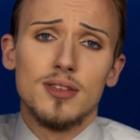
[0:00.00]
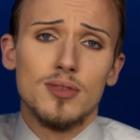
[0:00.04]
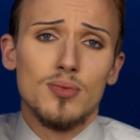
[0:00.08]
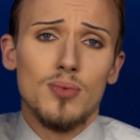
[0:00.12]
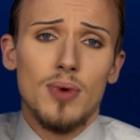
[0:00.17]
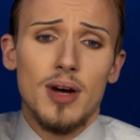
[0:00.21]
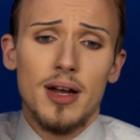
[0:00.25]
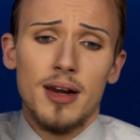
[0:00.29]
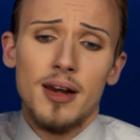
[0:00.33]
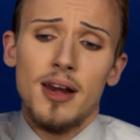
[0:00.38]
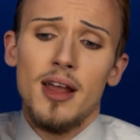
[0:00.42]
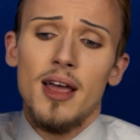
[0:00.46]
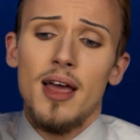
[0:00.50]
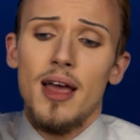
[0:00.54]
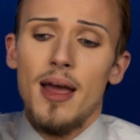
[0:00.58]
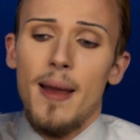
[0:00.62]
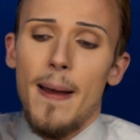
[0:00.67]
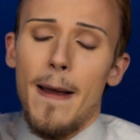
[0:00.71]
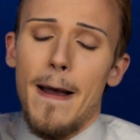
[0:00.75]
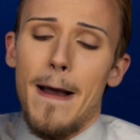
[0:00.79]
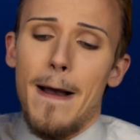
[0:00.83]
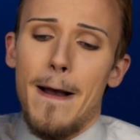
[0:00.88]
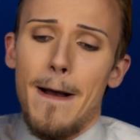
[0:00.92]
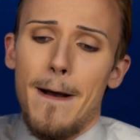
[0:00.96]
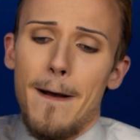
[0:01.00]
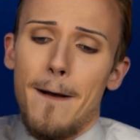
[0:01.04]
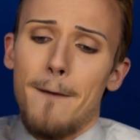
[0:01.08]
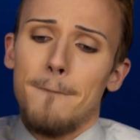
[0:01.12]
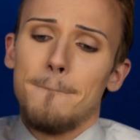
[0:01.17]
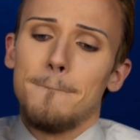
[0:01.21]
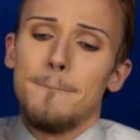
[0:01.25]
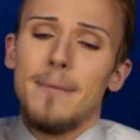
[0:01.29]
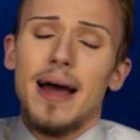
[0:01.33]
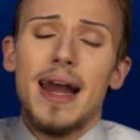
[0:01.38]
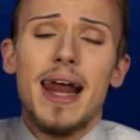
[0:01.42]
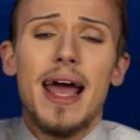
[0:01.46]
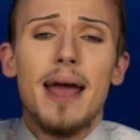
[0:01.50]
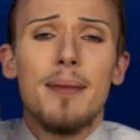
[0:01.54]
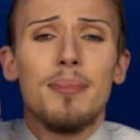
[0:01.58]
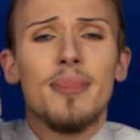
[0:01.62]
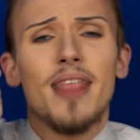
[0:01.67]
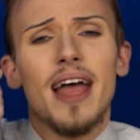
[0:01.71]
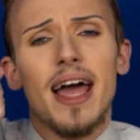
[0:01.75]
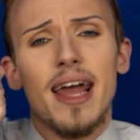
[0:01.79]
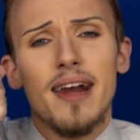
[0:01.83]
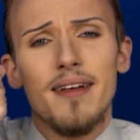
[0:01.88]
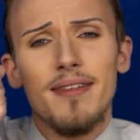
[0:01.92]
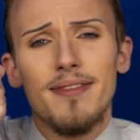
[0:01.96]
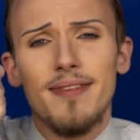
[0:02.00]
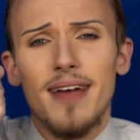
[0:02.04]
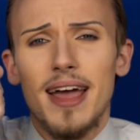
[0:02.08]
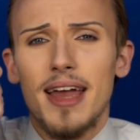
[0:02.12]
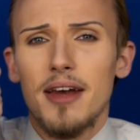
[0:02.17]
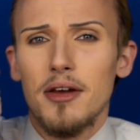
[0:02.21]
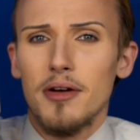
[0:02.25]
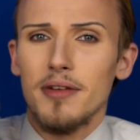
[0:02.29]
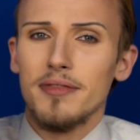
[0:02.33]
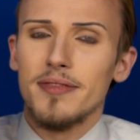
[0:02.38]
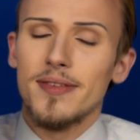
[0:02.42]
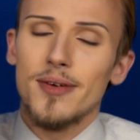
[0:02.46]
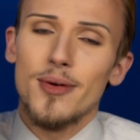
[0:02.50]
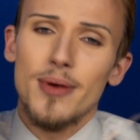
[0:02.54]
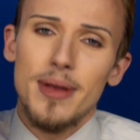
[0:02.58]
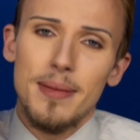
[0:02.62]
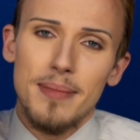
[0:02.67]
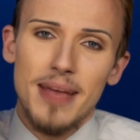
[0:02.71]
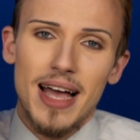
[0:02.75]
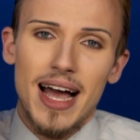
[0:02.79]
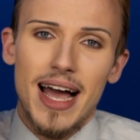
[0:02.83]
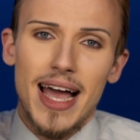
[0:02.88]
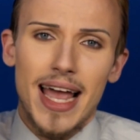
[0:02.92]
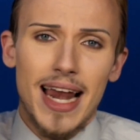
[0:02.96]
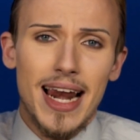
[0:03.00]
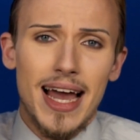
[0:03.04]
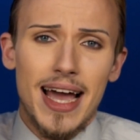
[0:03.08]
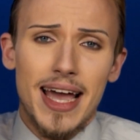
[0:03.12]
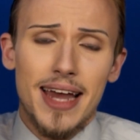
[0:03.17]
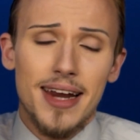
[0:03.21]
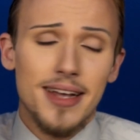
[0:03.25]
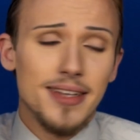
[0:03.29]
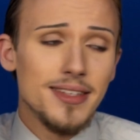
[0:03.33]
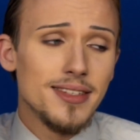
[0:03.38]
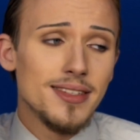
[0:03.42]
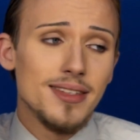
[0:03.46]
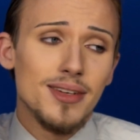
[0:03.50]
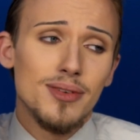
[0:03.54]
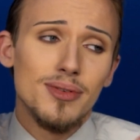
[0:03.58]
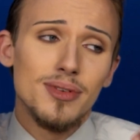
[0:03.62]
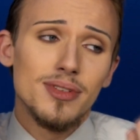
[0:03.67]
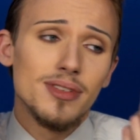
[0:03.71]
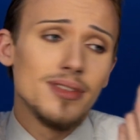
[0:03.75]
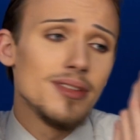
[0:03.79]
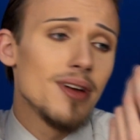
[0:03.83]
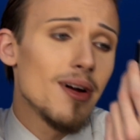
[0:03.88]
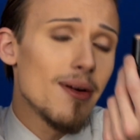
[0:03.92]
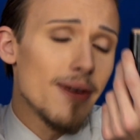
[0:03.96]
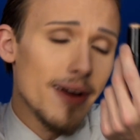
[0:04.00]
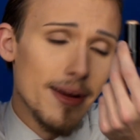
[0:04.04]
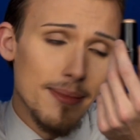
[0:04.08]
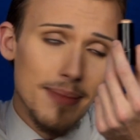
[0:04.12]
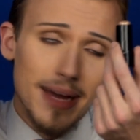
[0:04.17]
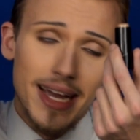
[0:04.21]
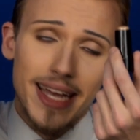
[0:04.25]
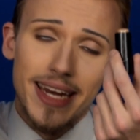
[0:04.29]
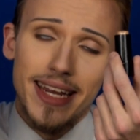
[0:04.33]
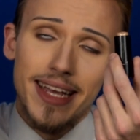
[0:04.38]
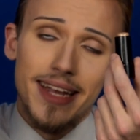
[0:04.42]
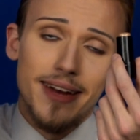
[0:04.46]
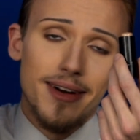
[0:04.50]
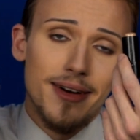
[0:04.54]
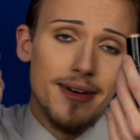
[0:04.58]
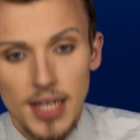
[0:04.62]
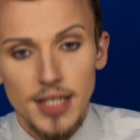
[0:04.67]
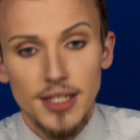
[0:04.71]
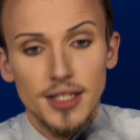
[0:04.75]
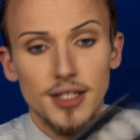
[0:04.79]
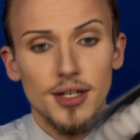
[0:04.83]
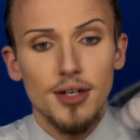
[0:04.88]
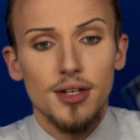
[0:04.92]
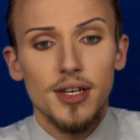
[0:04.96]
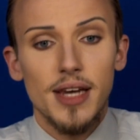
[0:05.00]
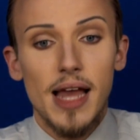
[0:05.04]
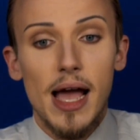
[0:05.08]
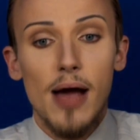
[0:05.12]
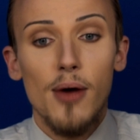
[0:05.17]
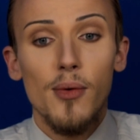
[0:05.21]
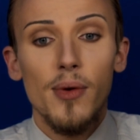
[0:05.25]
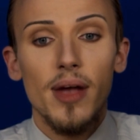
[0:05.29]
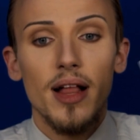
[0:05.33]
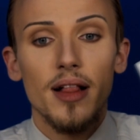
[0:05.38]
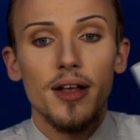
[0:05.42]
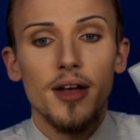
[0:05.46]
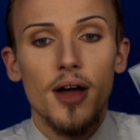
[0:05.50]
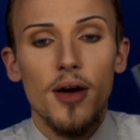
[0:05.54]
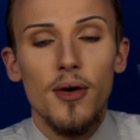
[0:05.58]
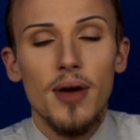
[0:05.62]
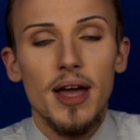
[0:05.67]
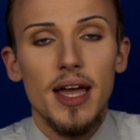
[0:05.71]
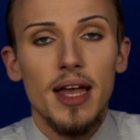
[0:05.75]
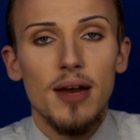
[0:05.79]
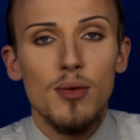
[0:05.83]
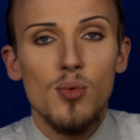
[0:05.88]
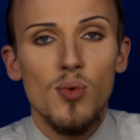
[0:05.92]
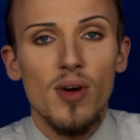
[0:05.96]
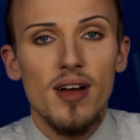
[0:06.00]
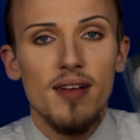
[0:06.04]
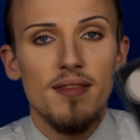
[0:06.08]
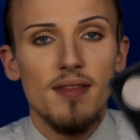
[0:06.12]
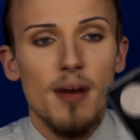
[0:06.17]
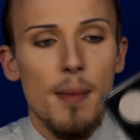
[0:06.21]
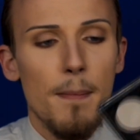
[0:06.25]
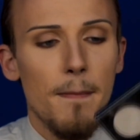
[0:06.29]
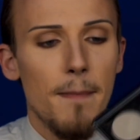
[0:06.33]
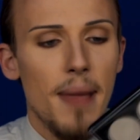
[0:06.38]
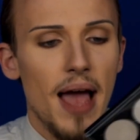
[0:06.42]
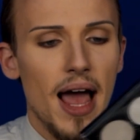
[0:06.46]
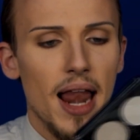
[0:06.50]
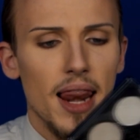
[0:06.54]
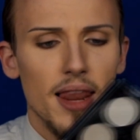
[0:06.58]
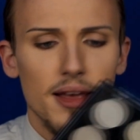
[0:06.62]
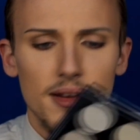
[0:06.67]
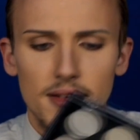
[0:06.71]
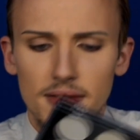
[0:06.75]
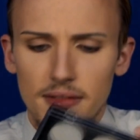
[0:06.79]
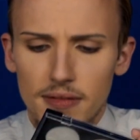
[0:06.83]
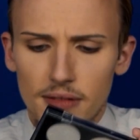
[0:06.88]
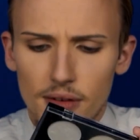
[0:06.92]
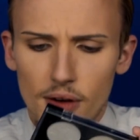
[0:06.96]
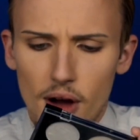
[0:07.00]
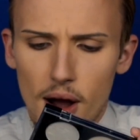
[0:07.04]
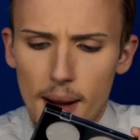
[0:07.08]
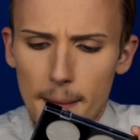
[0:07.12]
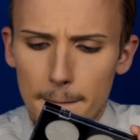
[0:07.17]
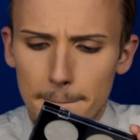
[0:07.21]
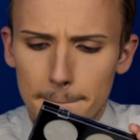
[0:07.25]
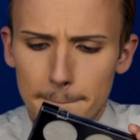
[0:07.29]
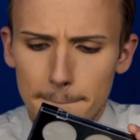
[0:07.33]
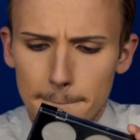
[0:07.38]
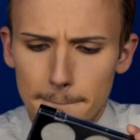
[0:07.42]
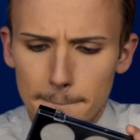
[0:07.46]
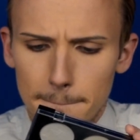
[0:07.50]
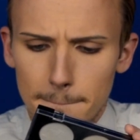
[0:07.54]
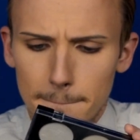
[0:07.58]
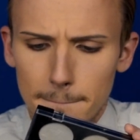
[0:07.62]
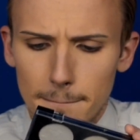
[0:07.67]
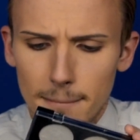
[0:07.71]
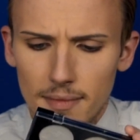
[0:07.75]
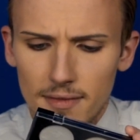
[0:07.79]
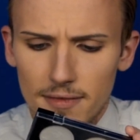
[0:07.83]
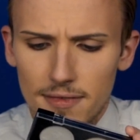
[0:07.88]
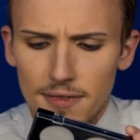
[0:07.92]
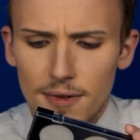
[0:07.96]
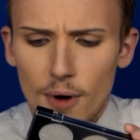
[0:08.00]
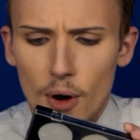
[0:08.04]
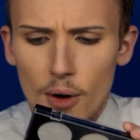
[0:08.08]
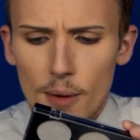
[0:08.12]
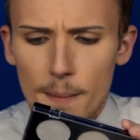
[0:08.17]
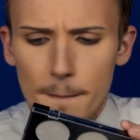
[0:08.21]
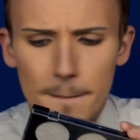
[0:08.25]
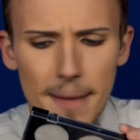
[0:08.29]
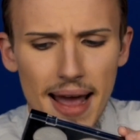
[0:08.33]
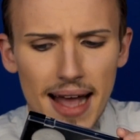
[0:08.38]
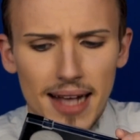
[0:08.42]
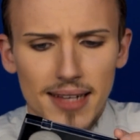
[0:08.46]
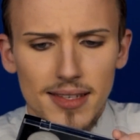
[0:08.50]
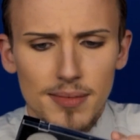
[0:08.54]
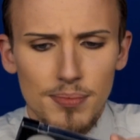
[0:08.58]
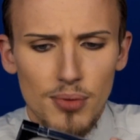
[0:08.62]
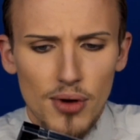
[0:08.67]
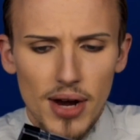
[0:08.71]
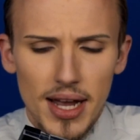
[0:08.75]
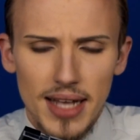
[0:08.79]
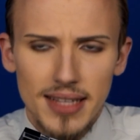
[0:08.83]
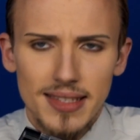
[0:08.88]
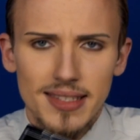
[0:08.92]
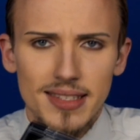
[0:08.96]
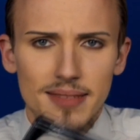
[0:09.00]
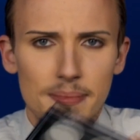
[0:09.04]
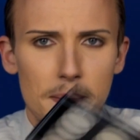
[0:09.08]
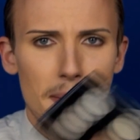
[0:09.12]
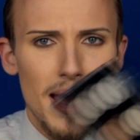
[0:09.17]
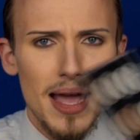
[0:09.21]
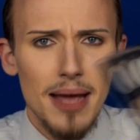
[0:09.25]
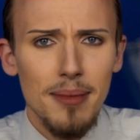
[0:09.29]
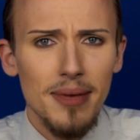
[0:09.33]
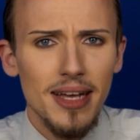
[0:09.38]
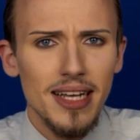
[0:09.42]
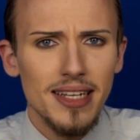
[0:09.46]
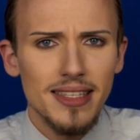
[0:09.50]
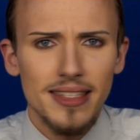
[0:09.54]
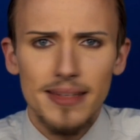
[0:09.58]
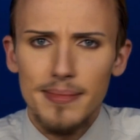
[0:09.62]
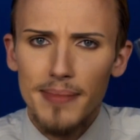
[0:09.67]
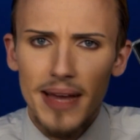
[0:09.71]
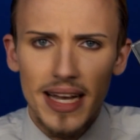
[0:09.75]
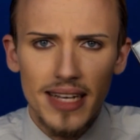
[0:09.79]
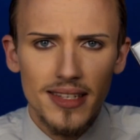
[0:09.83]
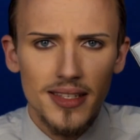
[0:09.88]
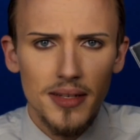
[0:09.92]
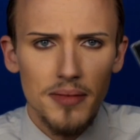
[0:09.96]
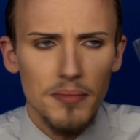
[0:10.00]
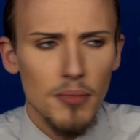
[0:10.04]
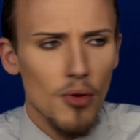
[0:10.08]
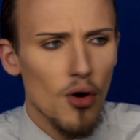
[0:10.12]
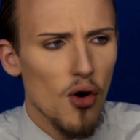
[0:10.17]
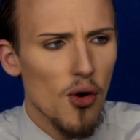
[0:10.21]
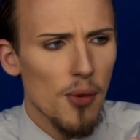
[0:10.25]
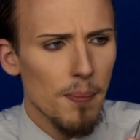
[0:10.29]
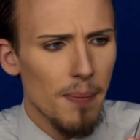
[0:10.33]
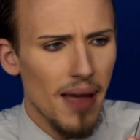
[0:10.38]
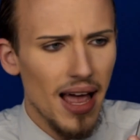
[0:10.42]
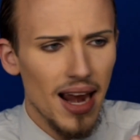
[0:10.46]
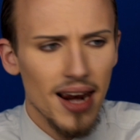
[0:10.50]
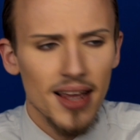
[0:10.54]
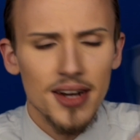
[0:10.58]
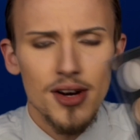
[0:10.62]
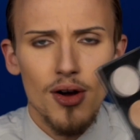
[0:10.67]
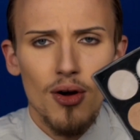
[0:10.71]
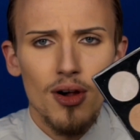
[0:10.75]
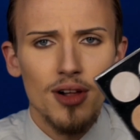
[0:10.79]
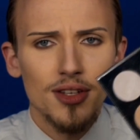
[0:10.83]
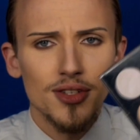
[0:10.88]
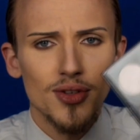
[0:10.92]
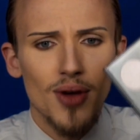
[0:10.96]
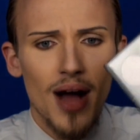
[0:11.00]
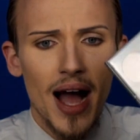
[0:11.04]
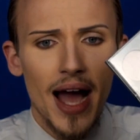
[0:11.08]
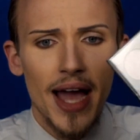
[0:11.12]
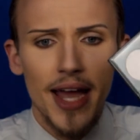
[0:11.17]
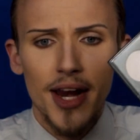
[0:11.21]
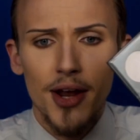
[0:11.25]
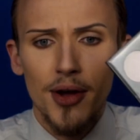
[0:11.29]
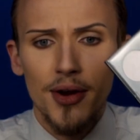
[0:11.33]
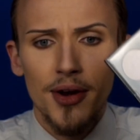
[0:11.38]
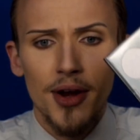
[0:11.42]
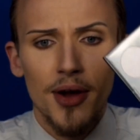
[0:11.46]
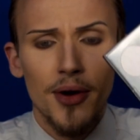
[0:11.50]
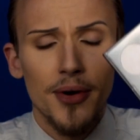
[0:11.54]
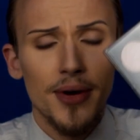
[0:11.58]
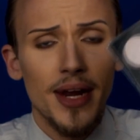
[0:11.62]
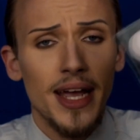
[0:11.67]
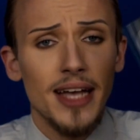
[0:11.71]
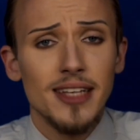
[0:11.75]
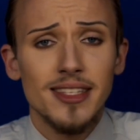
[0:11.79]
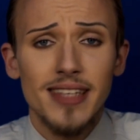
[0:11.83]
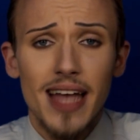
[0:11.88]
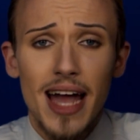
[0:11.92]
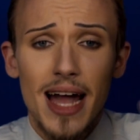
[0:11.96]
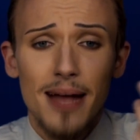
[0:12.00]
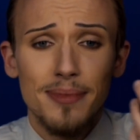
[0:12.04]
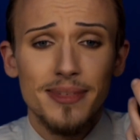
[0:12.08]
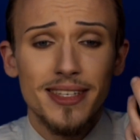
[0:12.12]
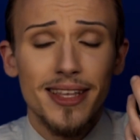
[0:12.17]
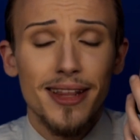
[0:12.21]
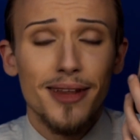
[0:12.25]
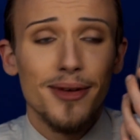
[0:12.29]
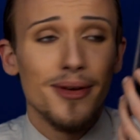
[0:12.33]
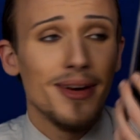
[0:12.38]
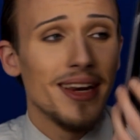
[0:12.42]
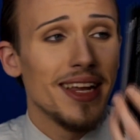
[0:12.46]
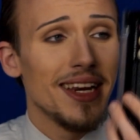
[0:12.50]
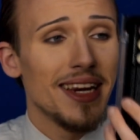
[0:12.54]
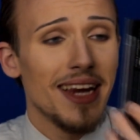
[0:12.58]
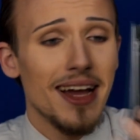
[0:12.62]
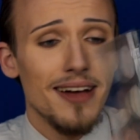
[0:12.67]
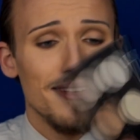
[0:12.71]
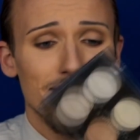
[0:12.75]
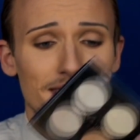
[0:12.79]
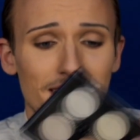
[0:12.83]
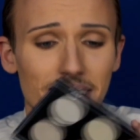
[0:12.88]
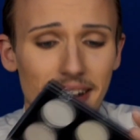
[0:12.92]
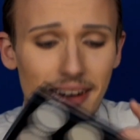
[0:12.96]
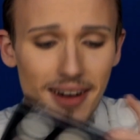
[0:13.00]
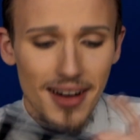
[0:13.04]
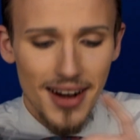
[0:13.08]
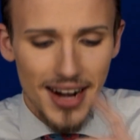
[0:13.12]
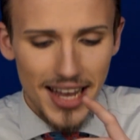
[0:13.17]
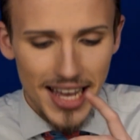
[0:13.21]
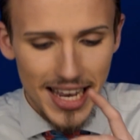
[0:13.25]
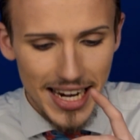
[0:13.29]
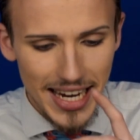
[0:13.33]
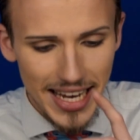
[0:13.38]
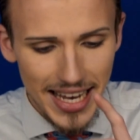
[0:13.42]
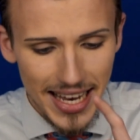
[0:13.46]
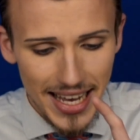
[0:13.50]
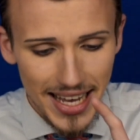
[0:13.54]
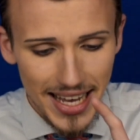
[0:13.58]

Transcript: this one. But I'm not a fan of creamy highlighters, so sorry my dear. So now we'll go in with a palette from Max brands. Maybe it's a Max and More palette also, I don't know, there's absolutely nothing on it.